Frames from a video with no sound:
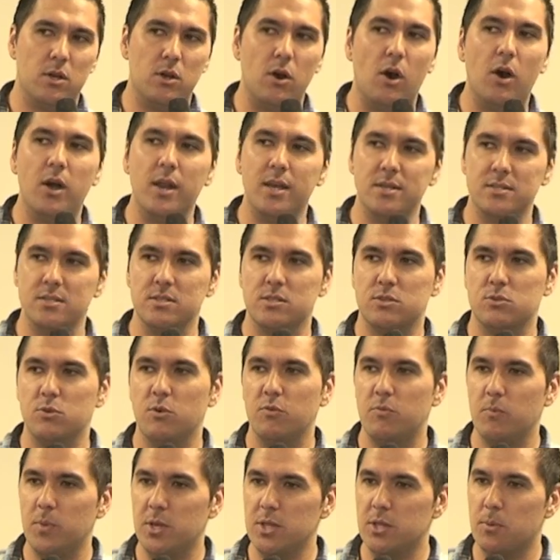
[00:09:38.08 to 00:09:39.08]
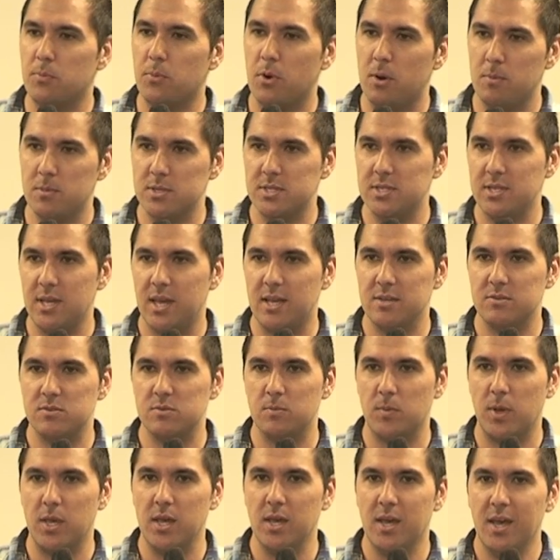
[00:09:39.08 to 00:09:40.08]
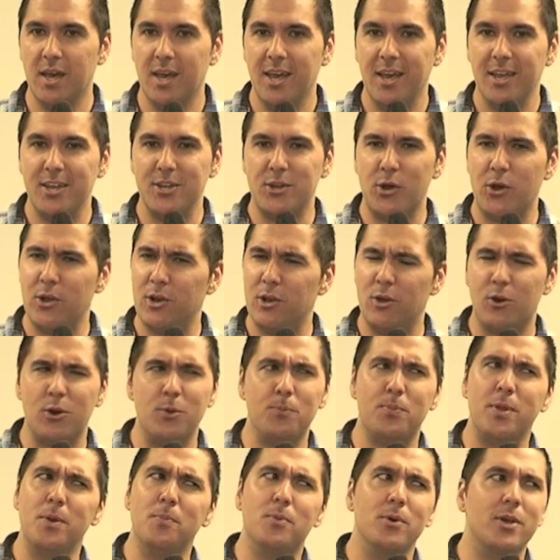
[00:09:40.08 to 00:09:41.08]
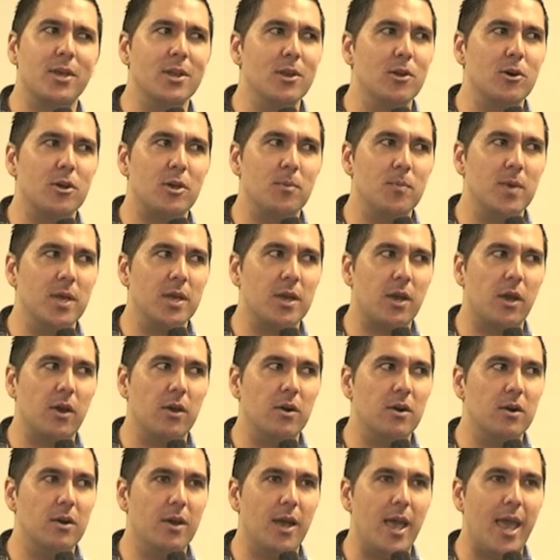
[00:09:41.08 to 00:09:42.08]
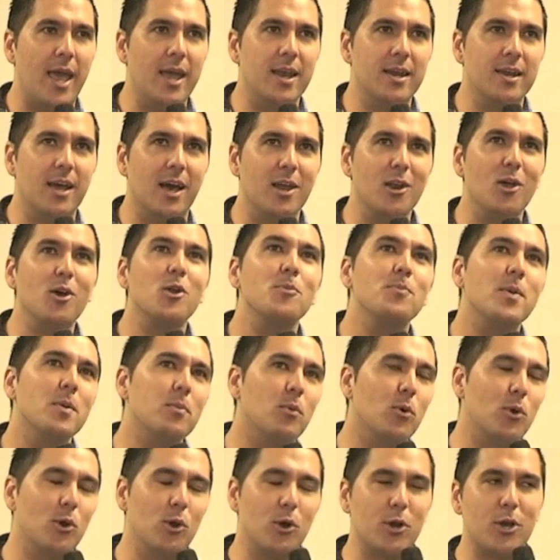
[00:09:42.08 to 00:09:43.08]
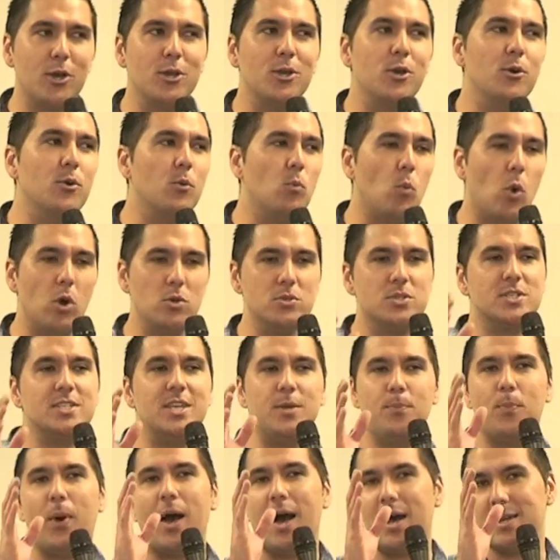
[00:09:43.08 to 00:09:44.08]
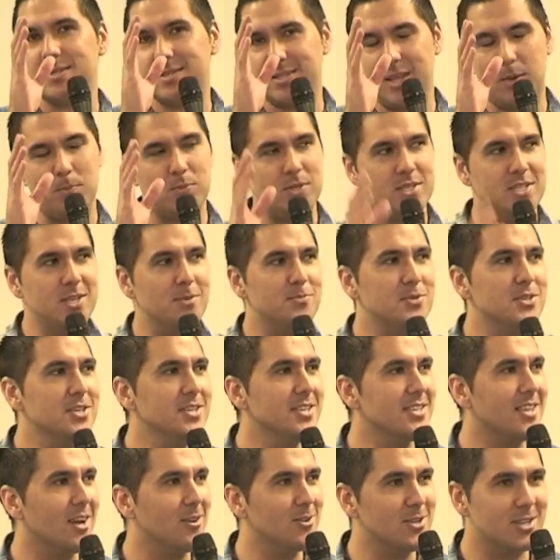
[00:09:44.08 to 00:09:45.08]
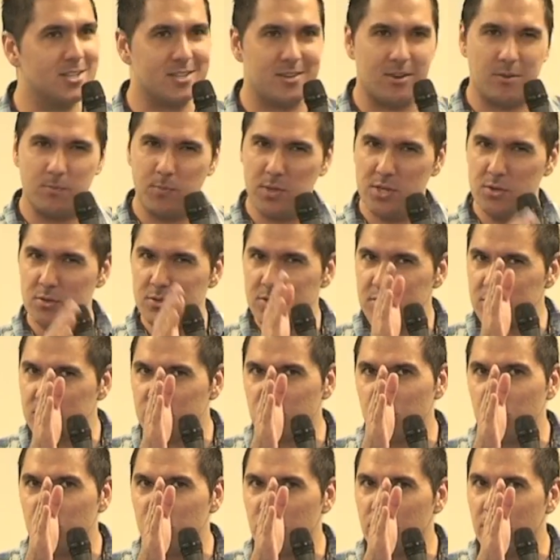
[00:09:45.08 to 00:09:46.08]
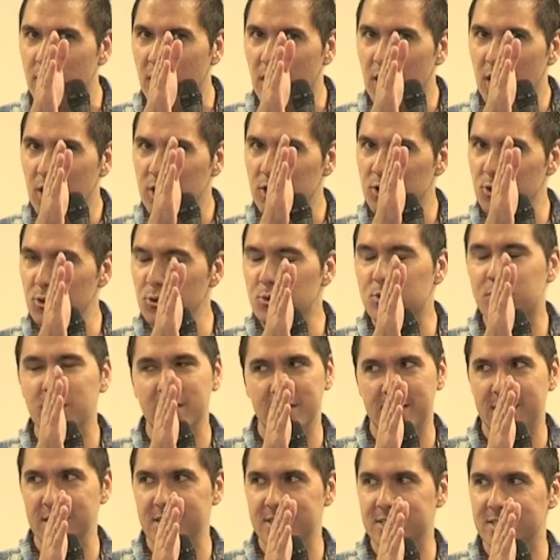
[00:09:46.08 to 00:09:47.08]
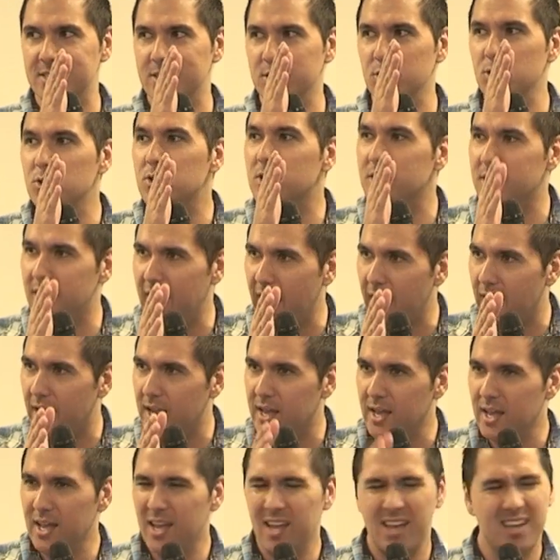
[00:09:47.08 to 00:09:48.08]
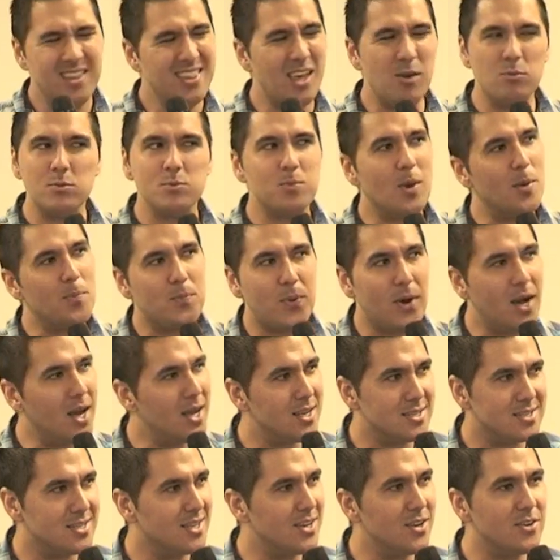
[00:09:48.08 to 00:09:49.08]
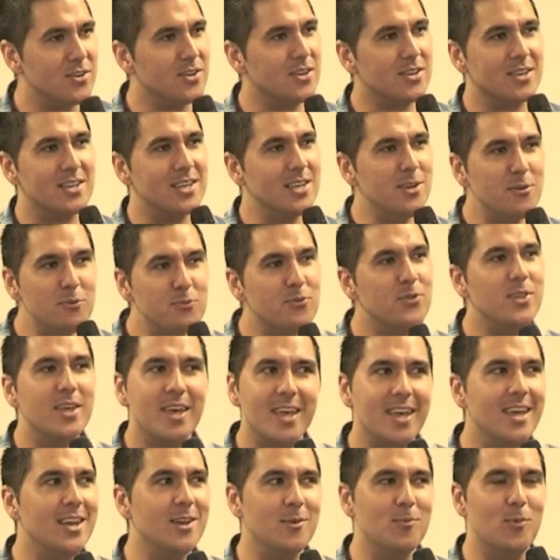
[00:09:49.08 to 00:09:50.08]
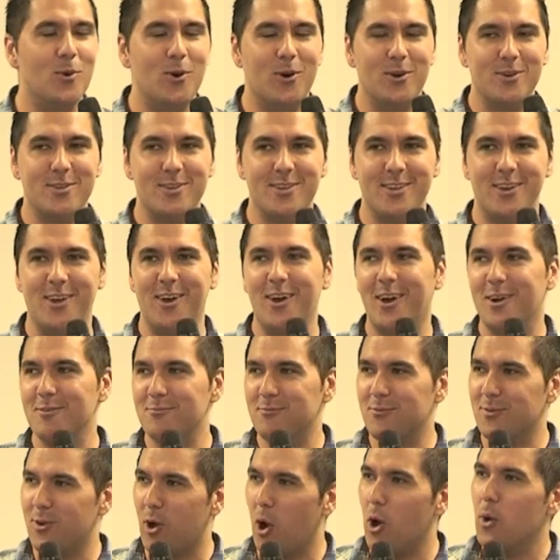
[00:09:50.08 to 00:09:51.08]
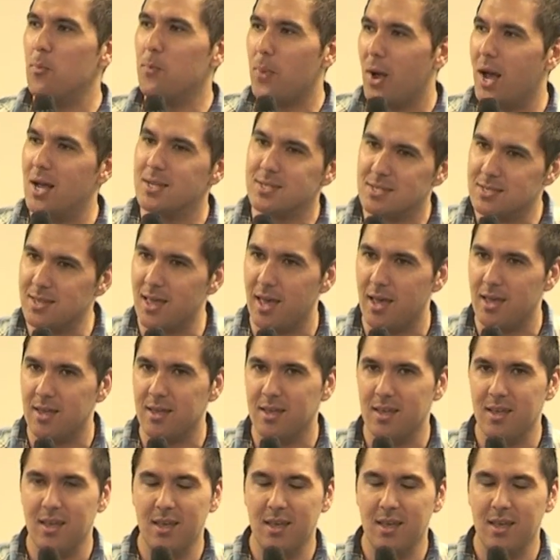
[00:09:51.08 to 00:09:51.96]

God has in store for me and the promise He has for me. A lot of people can look at me and go, and a lot of people will look at you and won't see past that perception. They'll just go, you did this and you did that. That was my past. I don't live there anymore. I've gone past that.